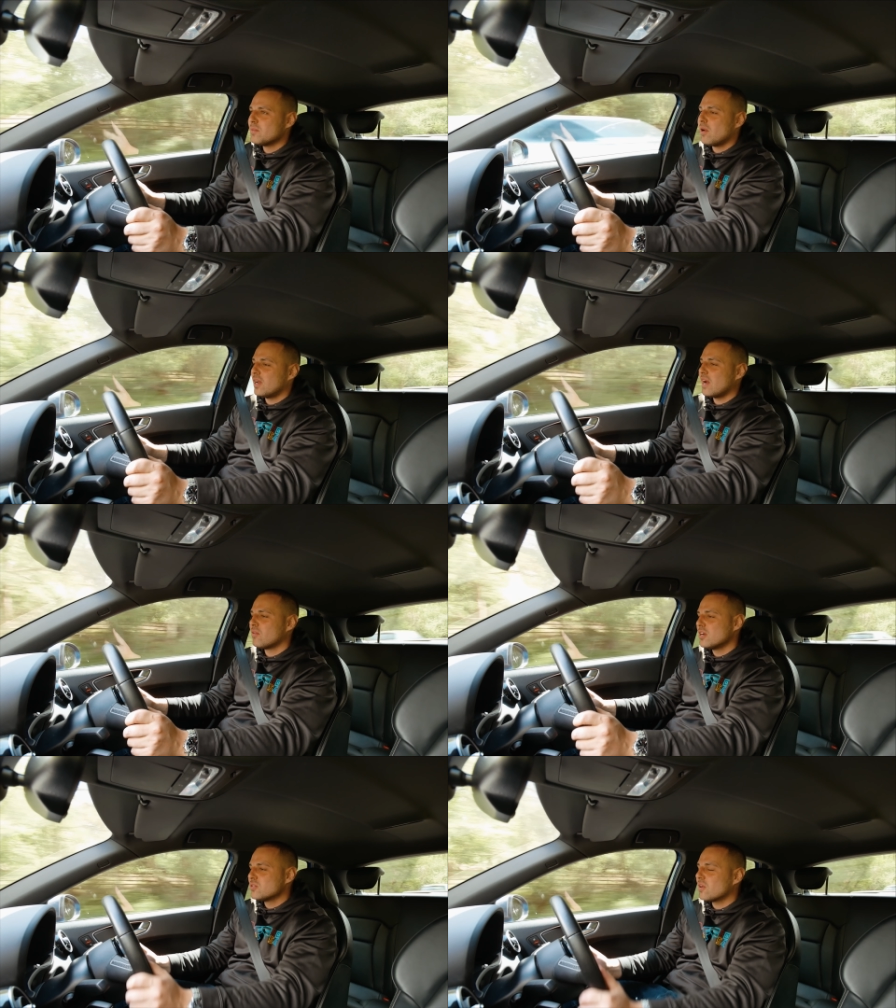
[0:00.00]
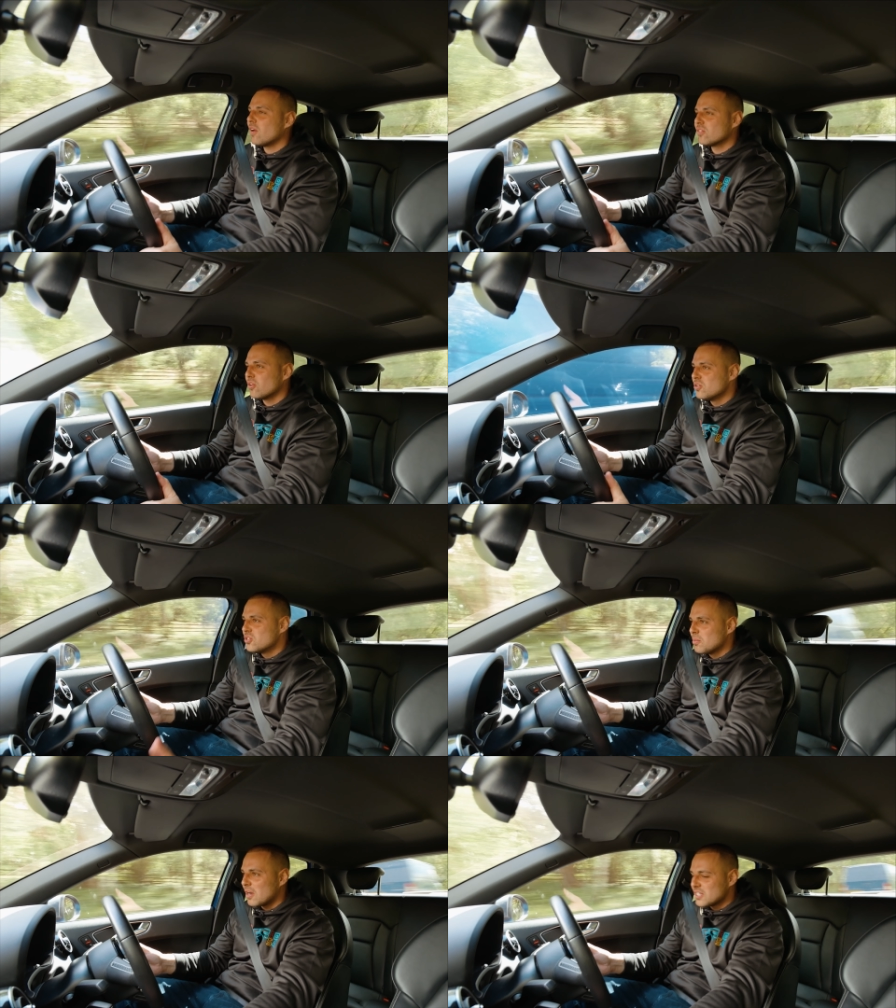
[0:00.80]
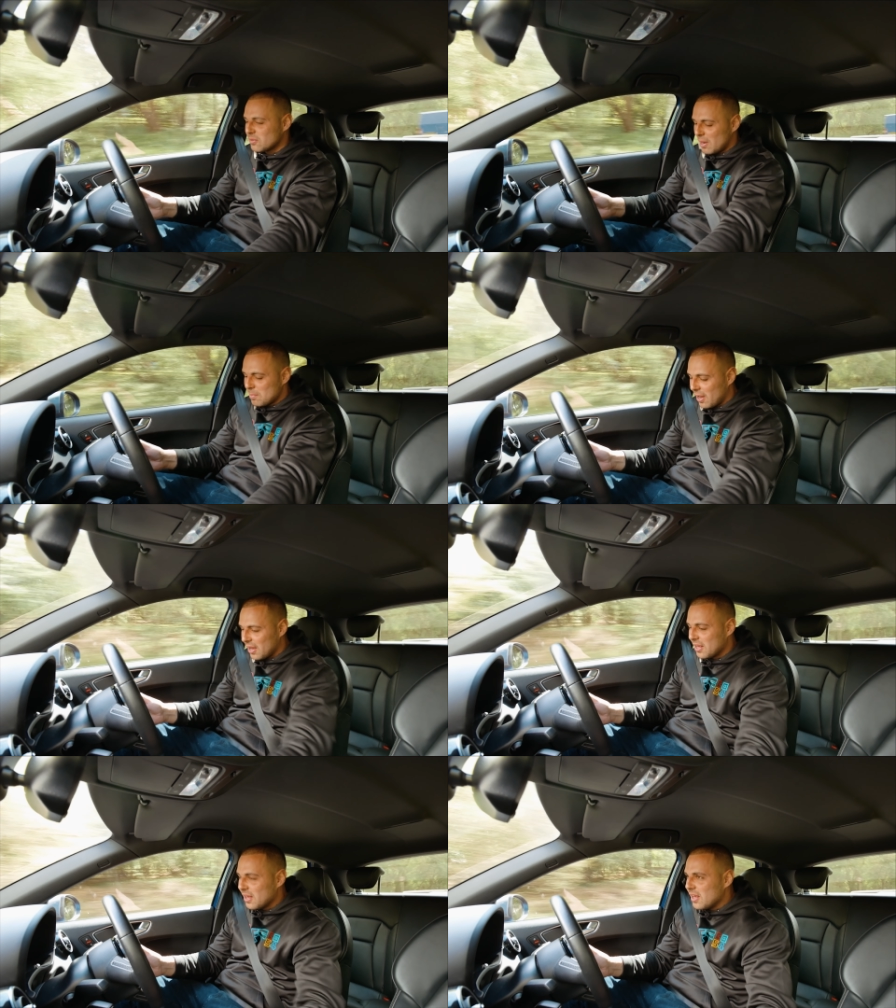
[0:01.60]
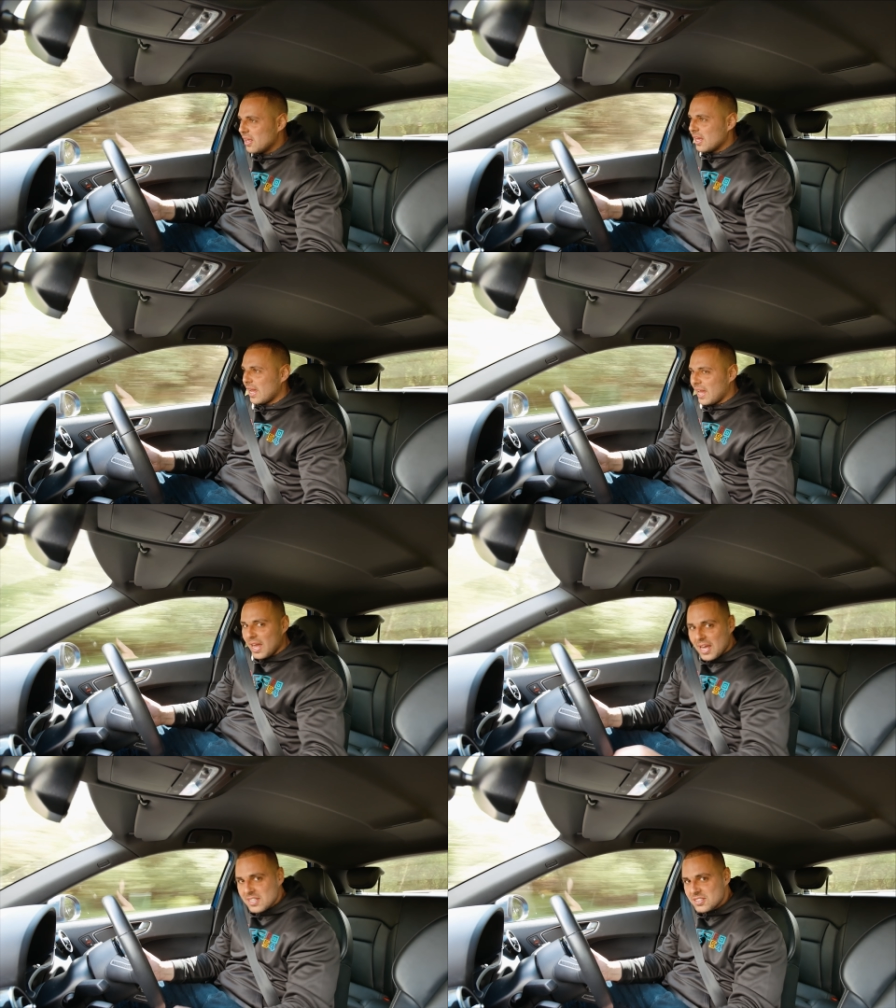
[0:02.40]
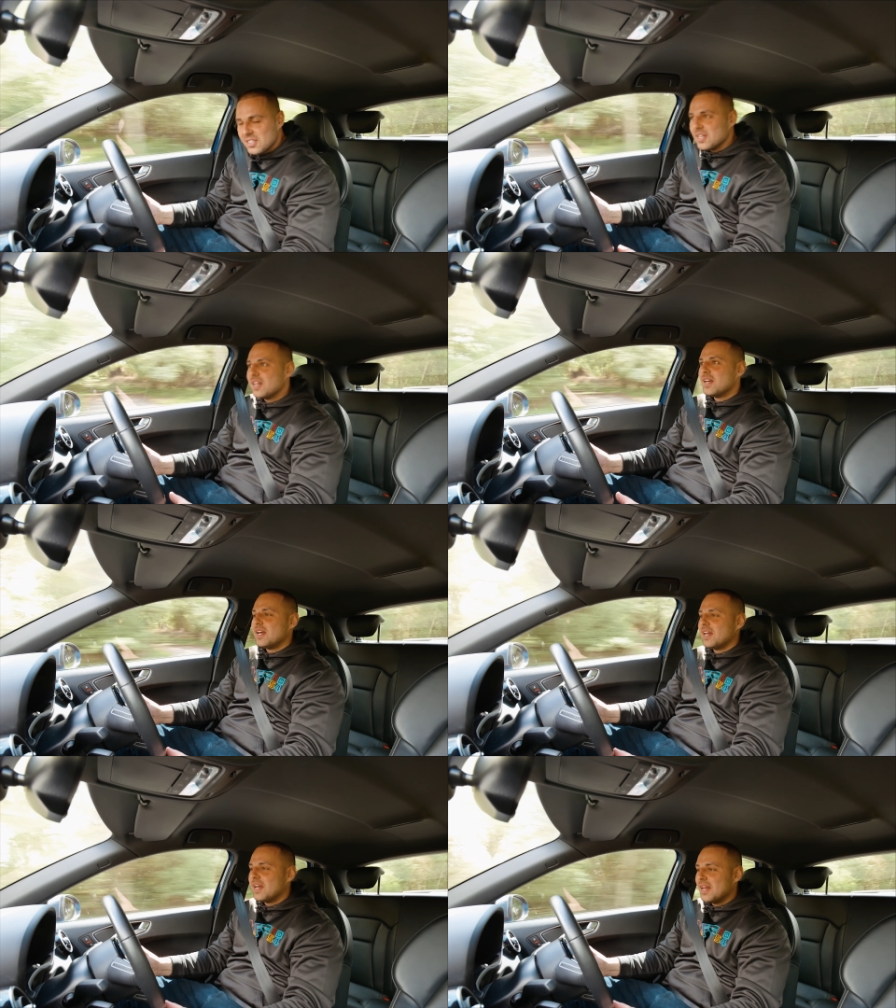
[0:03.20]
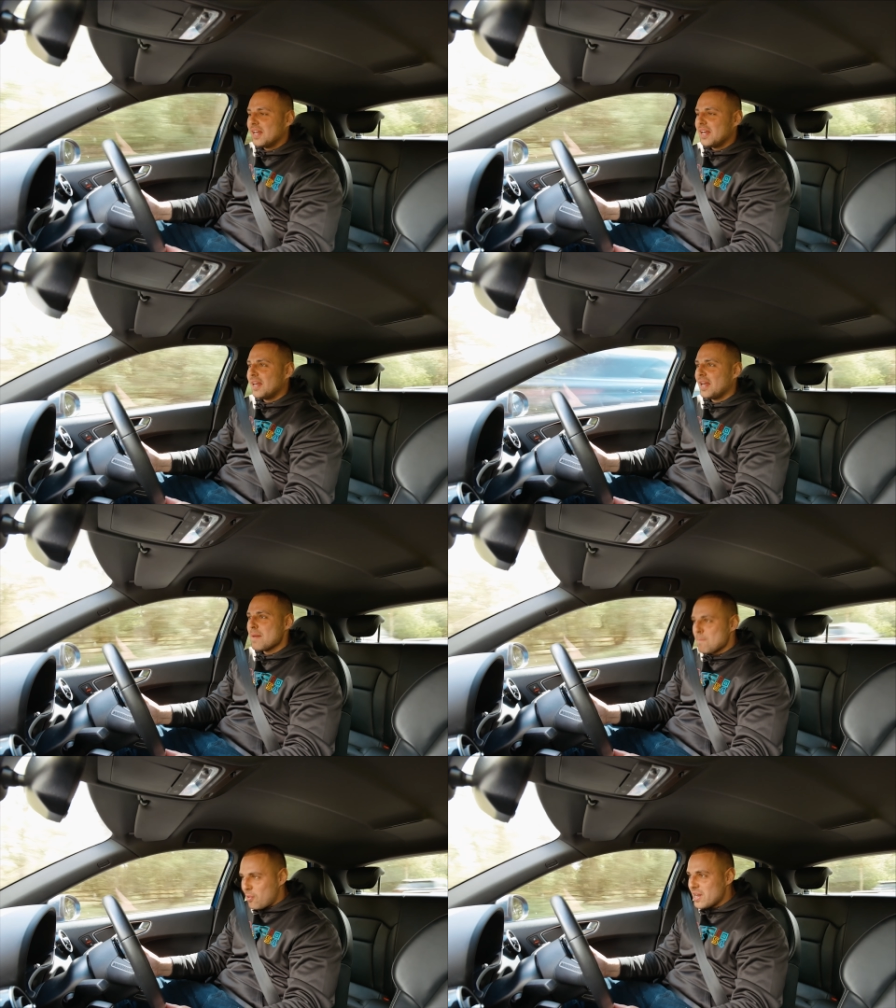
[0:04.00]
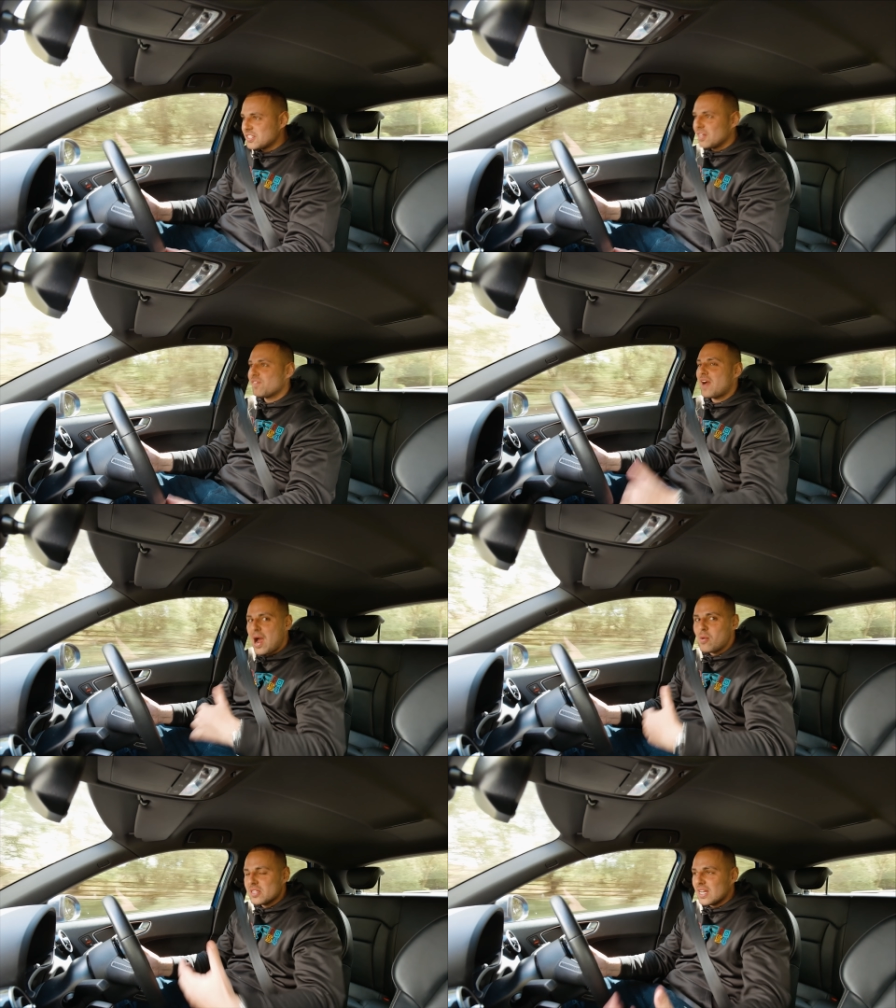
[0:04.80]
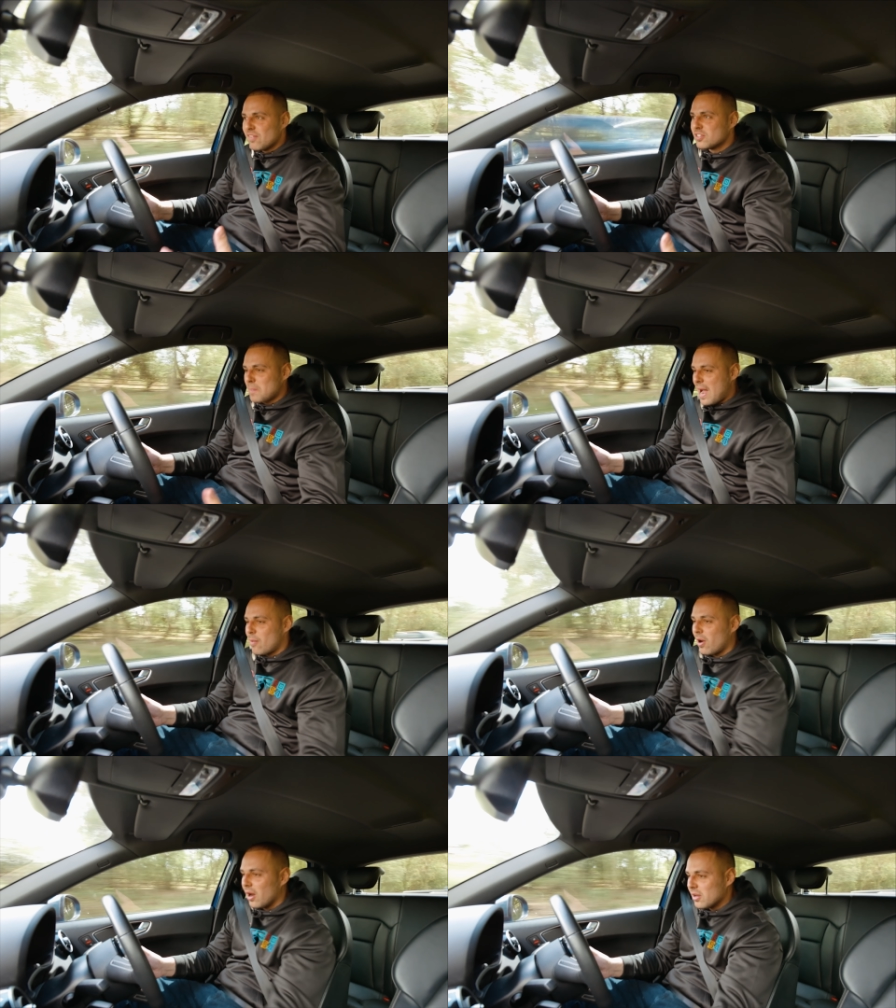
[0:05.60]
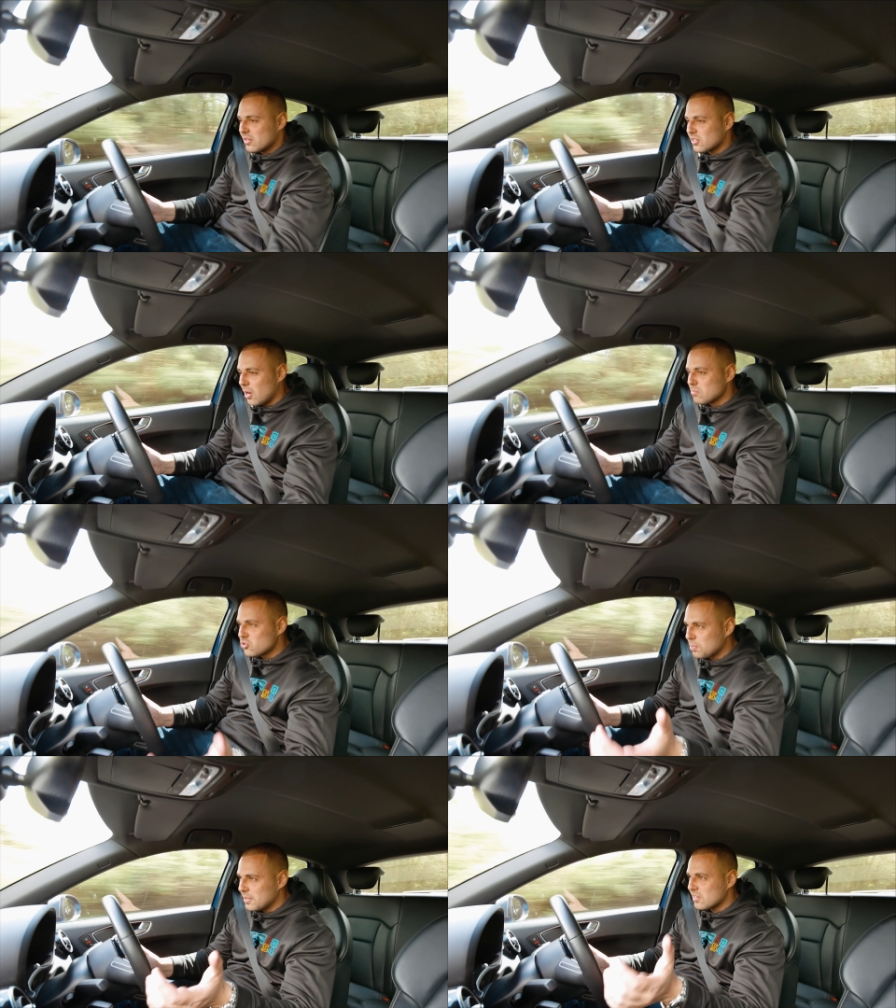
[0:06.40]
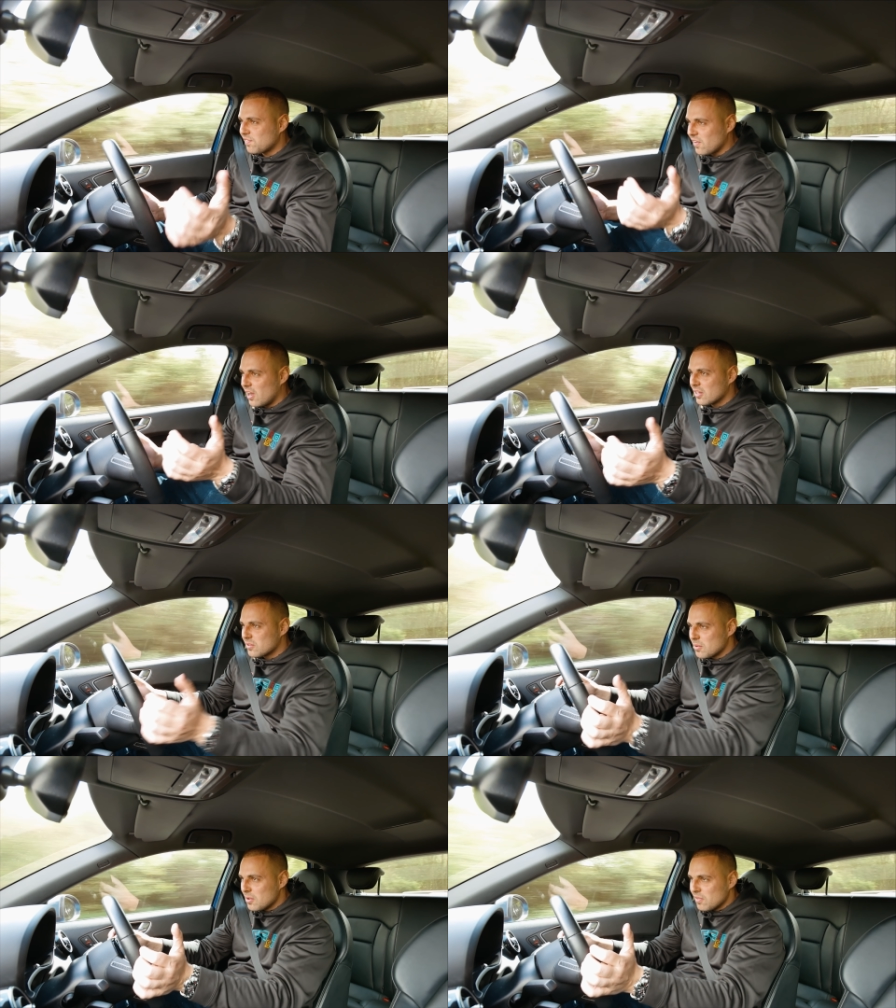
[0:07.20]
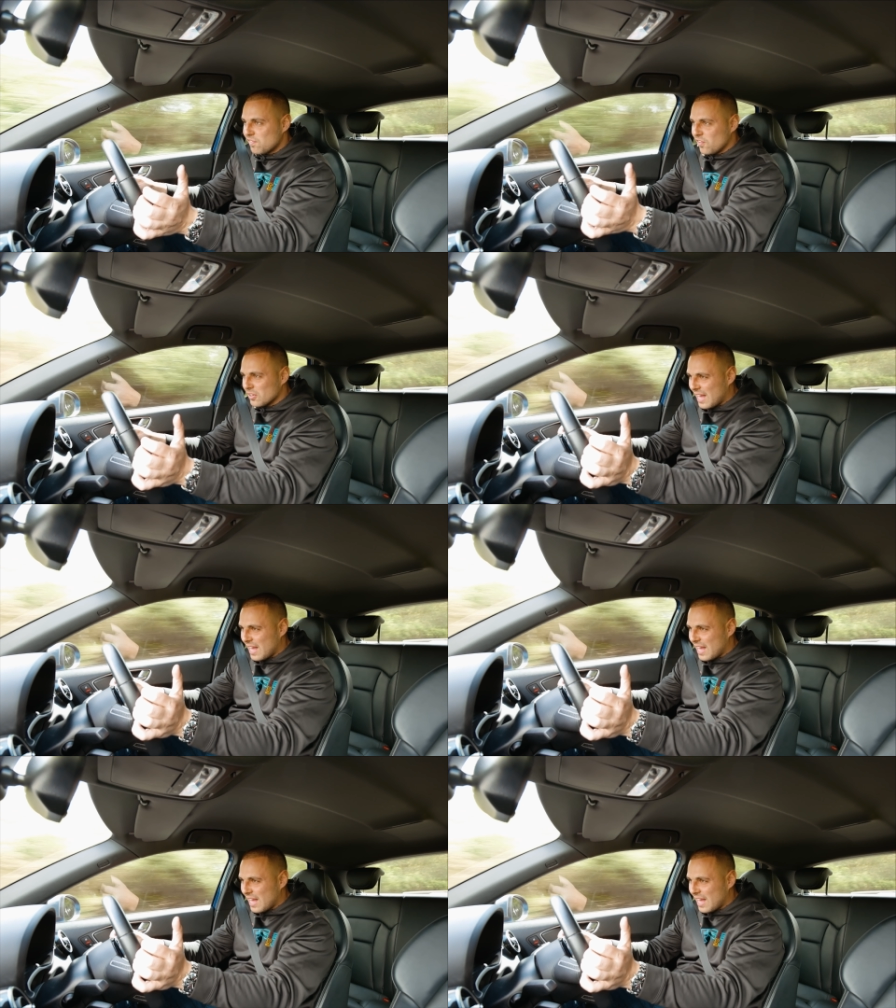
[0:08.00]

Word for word: mile an hour road, so I can't do too much anyway. But it is impressive how it delivers power. So I'm dropping it to third, foot